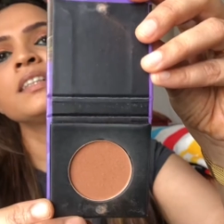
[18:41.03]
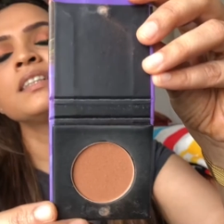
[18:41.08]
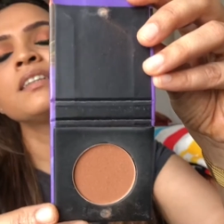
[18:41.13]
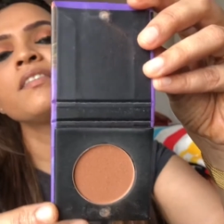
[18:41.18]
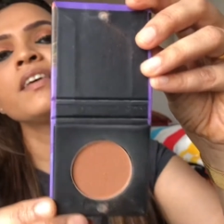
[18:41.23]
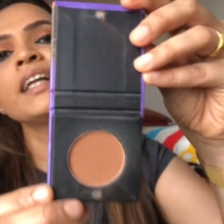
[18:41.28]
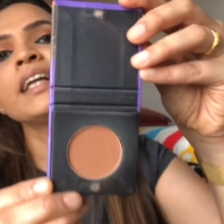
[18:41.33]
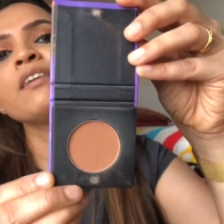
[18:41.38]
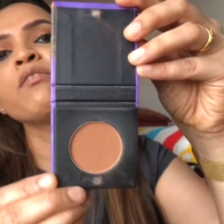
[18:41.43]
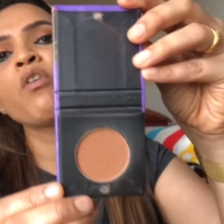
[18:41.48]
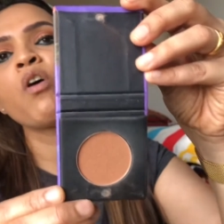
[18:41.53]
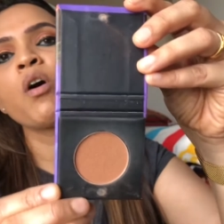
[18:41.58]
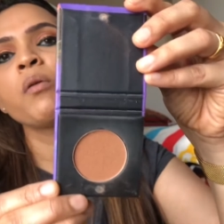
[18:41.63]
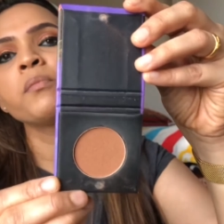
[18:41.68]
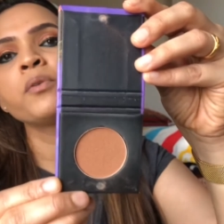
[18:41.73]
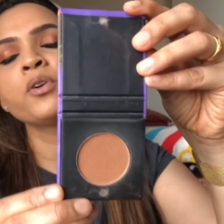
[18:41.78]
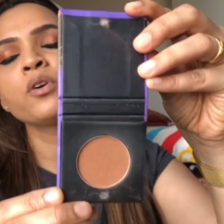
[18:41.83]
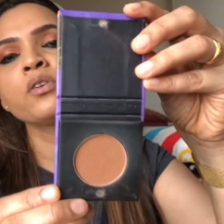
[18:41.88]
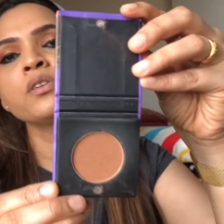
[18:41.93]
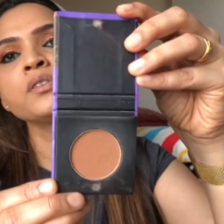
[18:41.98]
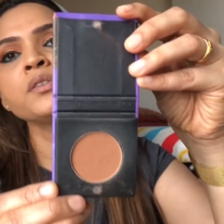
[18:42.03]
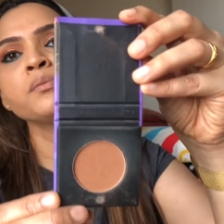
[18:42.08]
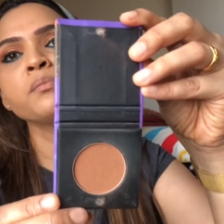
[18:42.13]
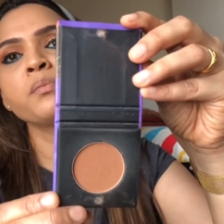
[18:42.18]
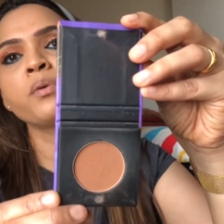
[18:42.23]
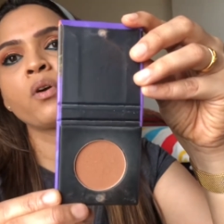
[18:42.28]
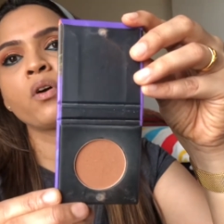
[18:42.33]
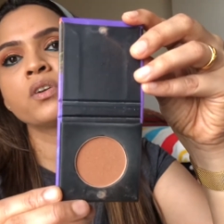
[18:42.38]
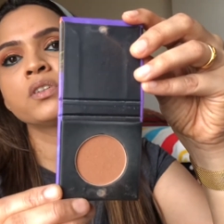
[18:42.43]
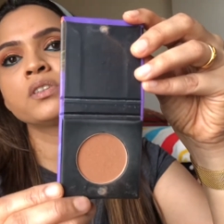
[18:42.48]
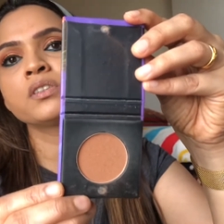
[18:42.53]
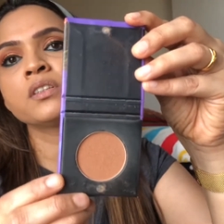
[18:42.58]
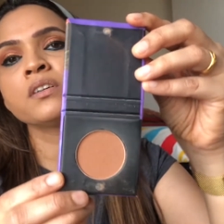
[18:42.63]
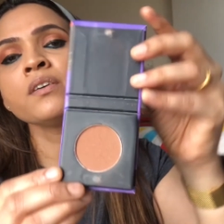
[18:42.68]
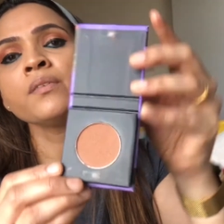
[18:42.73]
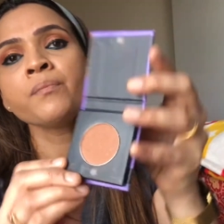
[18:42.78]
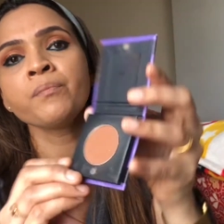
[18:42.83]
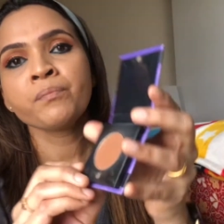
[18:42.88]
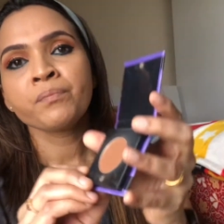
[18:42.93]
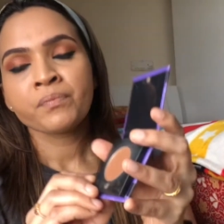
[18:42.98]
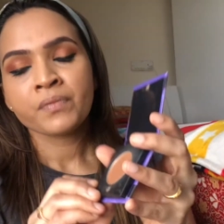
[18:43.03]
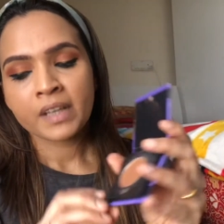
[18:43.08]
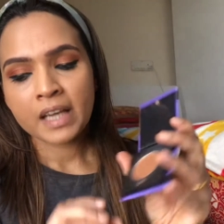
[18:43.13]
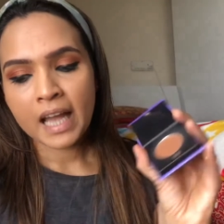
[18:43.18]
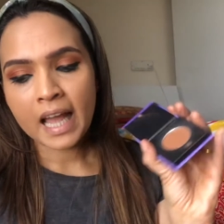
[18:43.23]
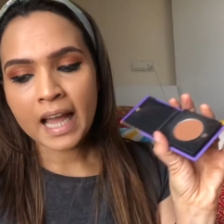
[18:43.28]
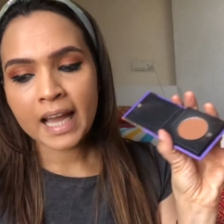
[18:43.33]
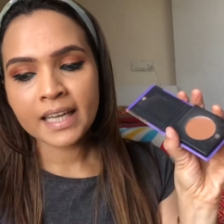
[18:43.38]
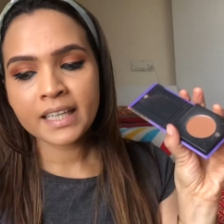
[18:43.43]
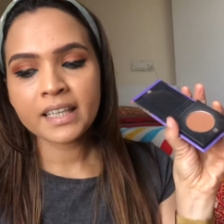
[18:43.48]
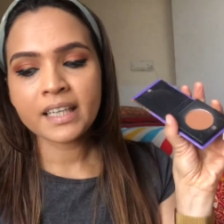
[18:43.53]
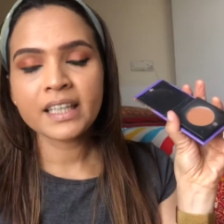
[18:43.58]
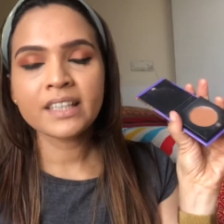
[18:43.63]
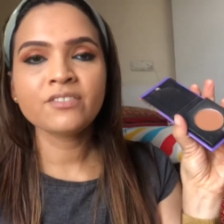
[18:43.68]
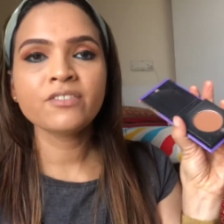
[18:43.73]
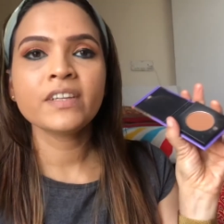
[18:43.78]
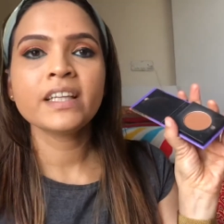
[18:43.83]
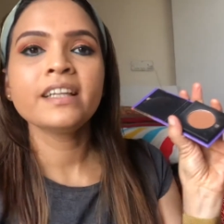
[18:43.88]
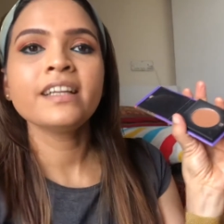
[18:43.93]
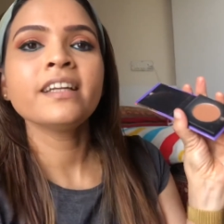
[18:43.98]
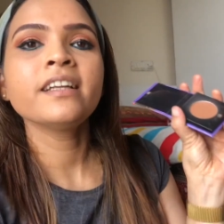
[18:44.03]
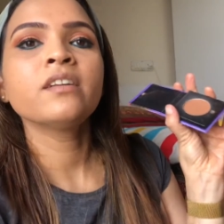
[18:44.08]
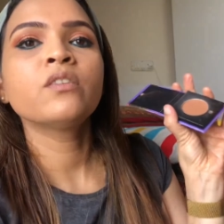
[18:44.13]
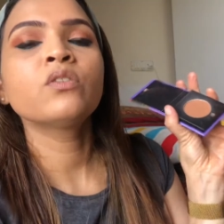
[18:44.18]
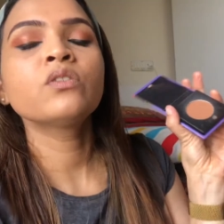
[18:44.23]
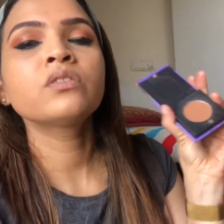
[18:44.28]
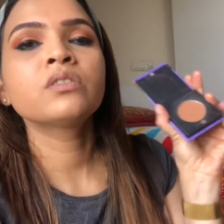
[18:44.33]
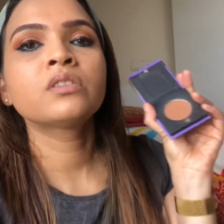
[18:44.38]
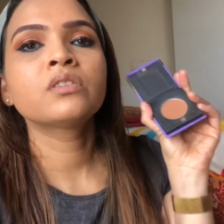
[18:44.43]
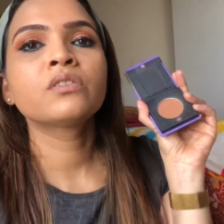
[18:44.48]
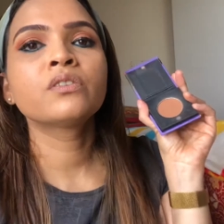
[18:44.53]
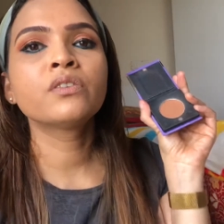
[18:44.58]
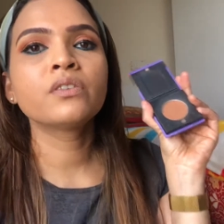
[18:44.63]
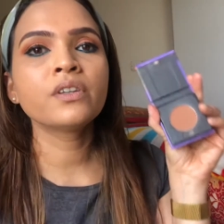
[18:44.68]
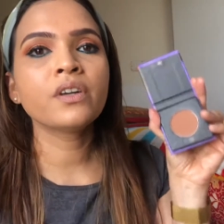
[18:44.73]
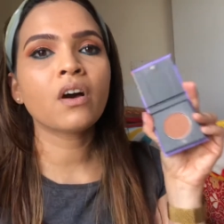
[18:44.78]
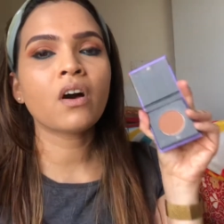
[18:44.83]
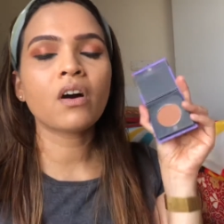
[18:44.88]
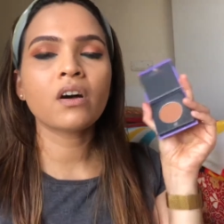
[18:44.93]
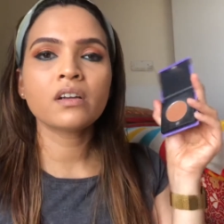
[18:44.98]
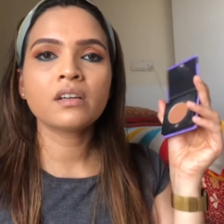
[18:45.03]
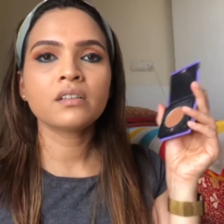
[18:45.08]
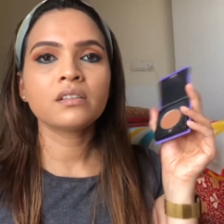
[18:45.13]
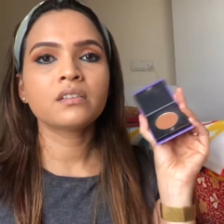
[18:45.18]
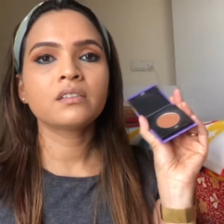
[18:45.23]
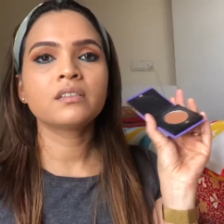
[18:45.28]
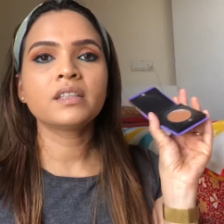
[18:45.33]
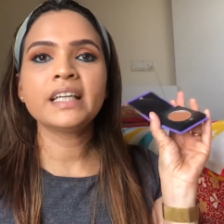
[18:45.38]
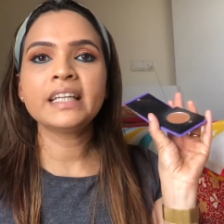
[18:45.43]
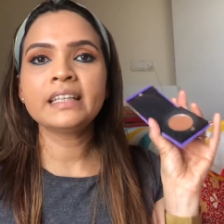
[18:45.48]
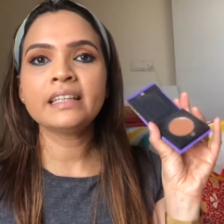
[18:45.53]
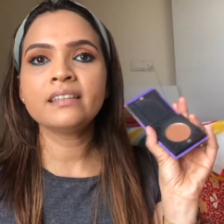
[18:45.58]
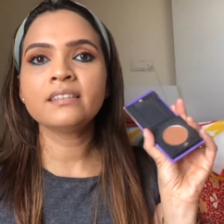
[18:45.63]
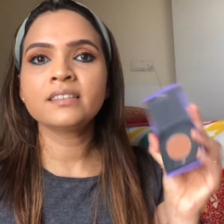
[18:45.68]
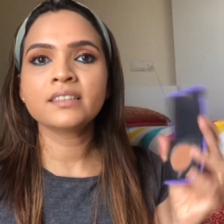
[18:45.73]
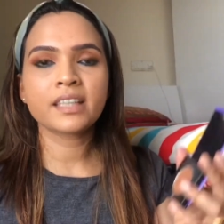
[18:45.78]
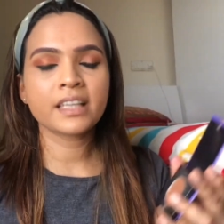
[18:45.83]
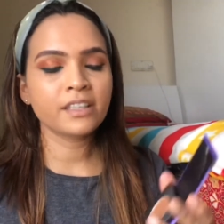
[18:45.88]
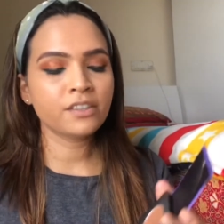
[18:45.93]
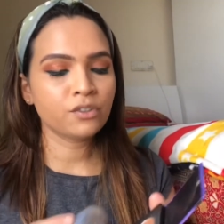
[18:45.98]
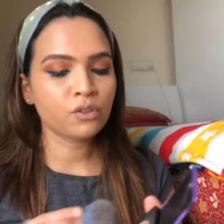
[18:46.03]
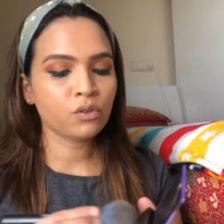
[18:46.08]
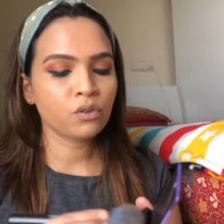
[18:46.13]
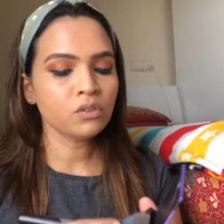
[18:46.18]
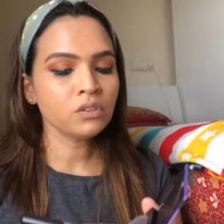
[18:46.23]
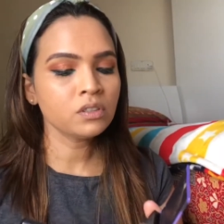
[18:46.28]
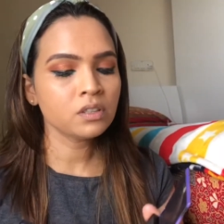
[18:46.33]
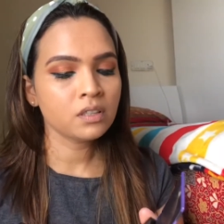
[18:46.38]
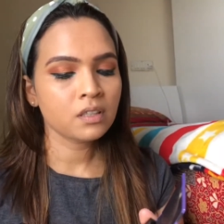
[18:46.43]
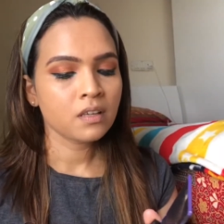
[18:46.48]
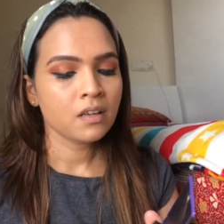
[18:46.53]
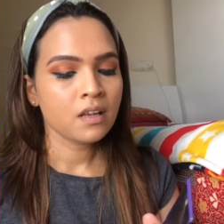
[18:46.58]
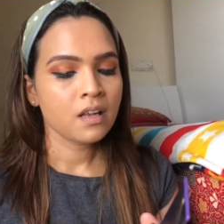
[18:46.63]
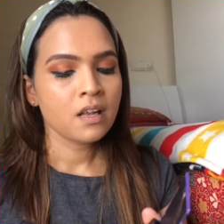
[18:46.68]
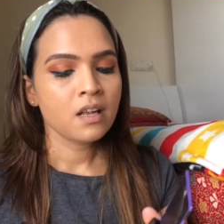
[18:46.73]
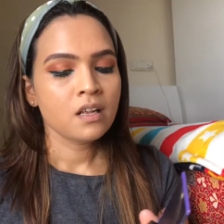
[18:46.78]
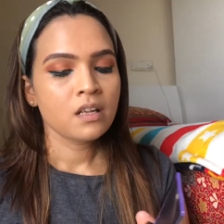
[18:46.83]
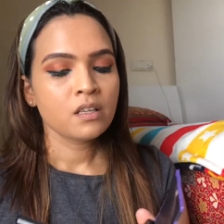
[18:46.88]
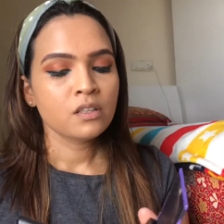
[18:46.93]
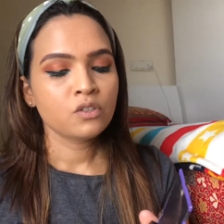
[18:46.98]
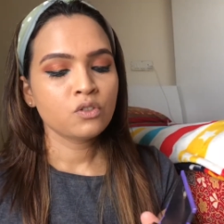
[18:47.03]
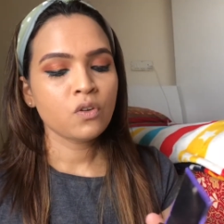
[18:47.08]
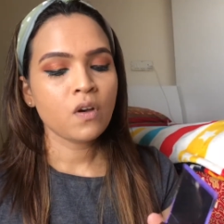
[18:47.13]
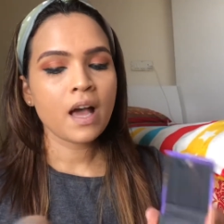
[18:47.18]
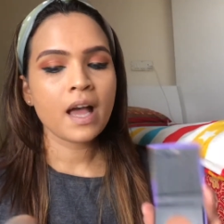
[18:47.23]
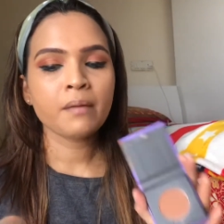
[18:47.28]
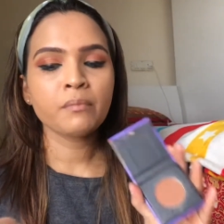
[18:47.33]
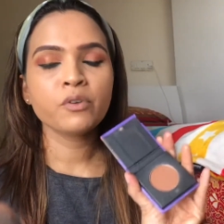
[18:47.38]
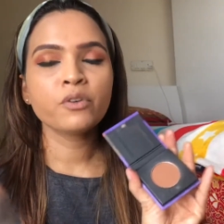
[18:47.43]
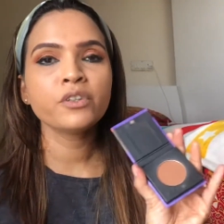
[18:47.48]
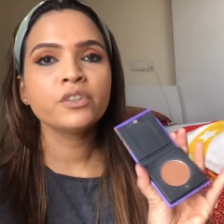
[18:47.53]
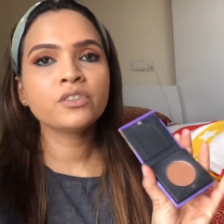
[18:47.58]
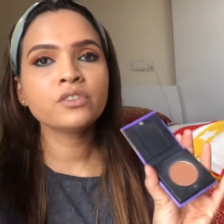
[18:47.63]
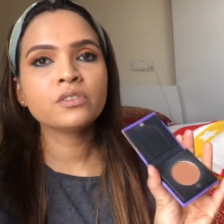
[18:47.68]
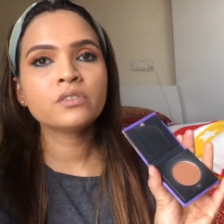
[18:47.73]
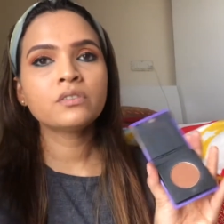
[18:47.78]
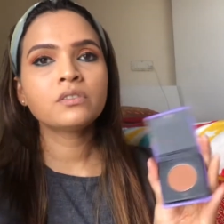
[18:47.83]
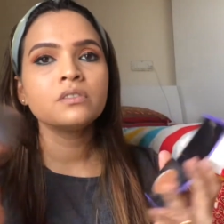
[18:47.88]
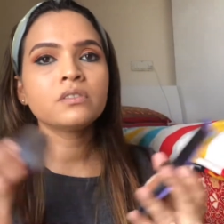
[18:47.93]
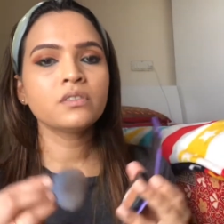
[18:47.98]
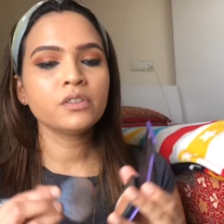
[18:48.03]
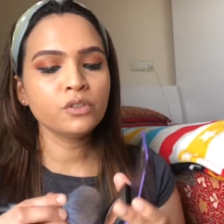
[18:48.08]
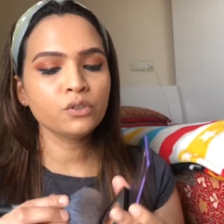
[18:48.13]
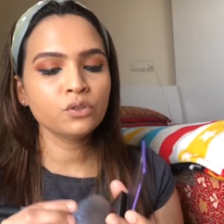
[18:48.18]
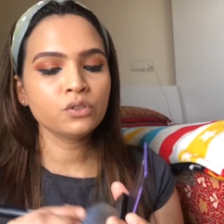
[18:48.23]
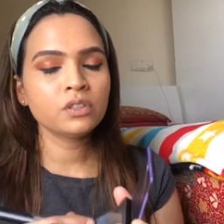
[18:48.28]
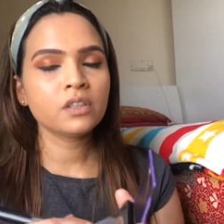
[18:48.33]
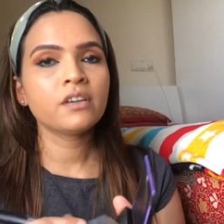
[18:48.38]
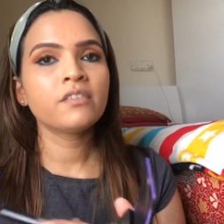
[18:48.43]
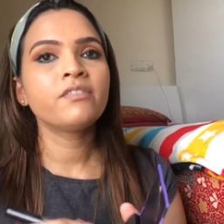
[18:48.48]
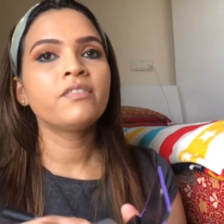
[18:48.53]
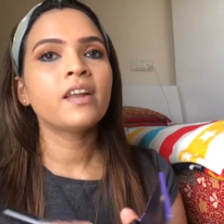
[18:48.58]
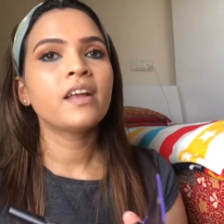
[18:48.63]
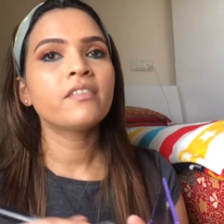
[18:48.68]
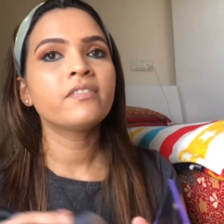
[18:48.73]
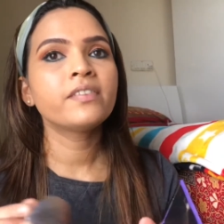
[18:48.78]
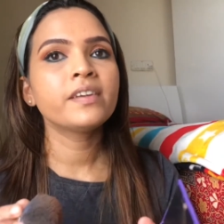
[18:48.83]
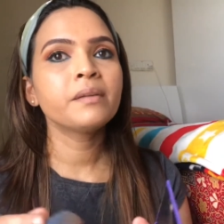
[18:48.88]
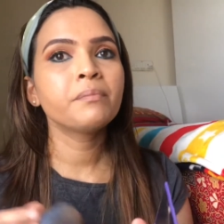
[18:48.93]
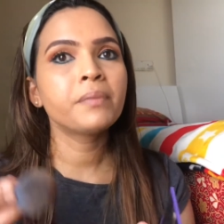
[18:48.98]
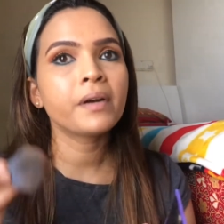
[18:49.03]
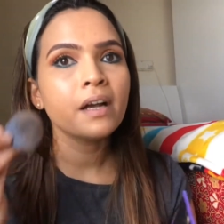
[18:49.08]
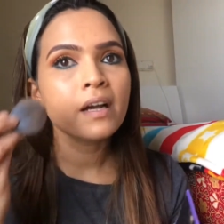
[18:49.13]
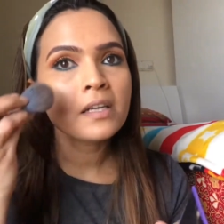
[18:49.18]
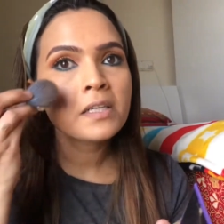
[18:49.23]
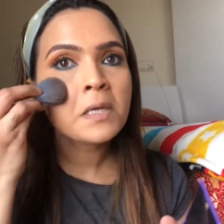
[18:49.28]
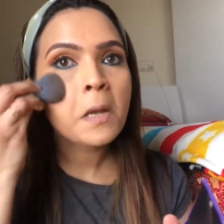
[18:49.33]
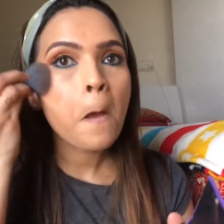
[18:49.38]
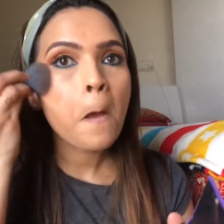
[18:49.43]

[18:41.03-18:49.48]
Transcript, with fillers: a very warm toned bronzer and it really looks good on Indian skin tones so I'm going to use a fluffy brush